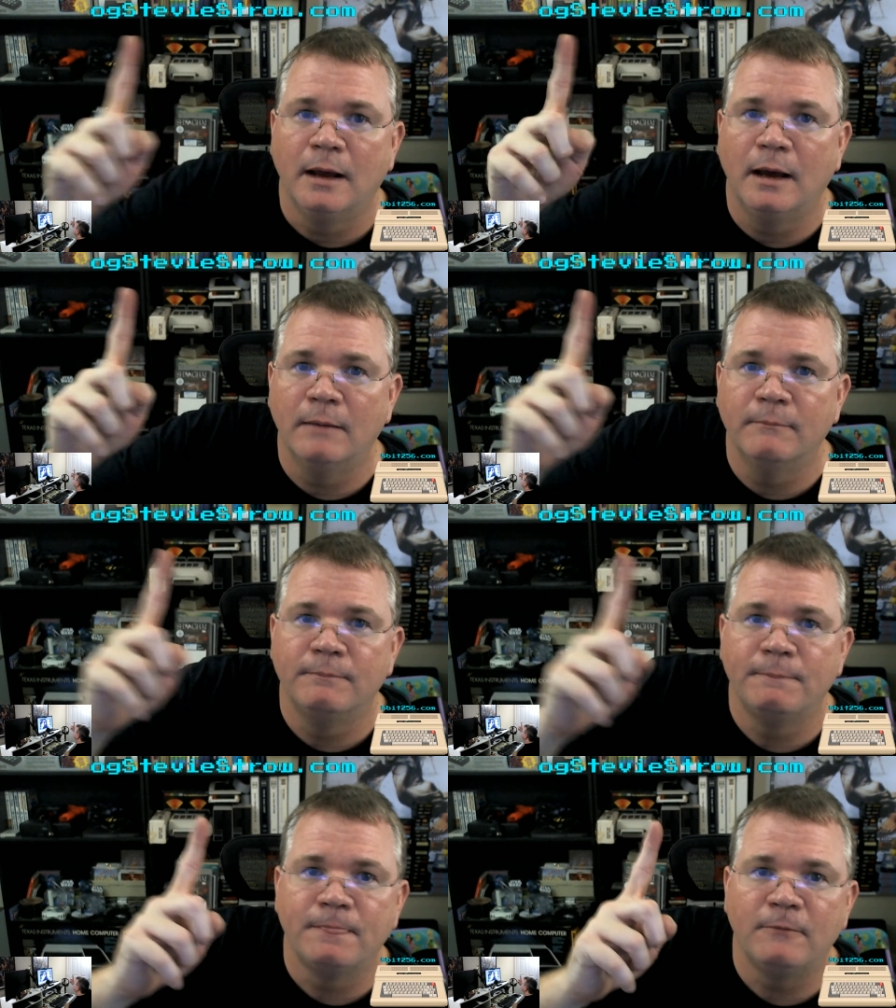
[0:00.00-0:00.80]

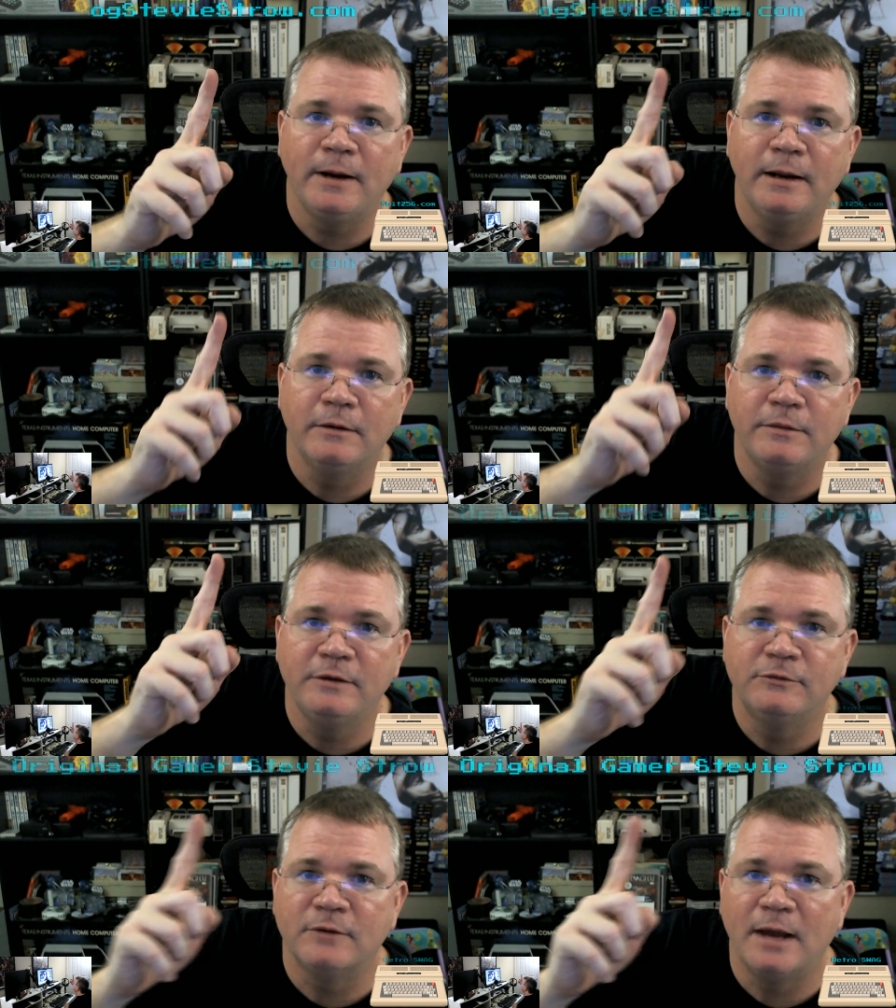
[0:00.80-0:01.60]
Right here,
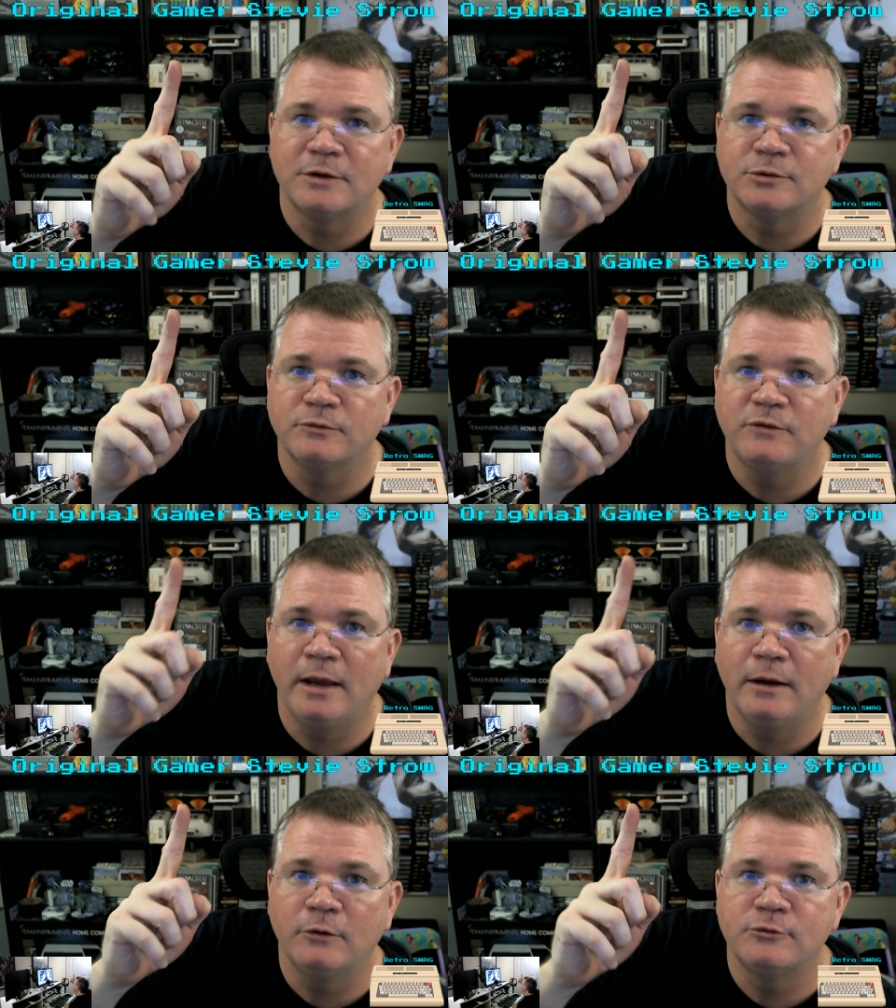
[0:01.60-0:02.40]
these are actual
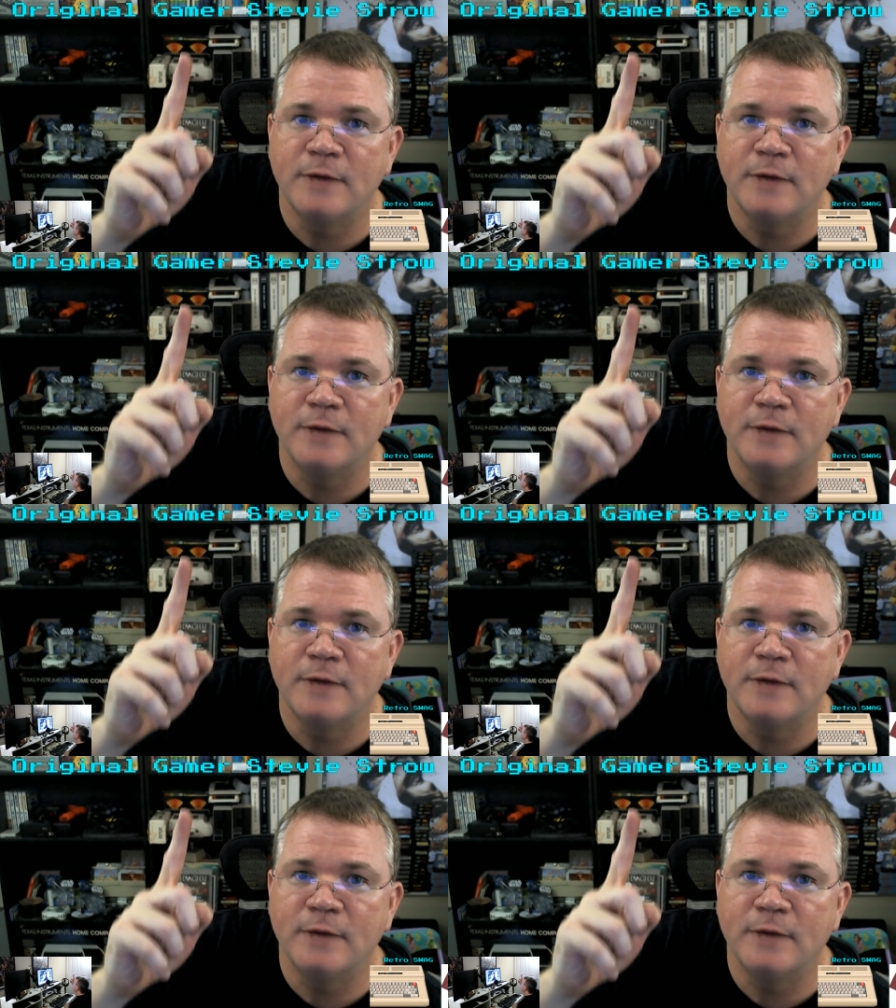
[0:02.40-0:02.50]
Tano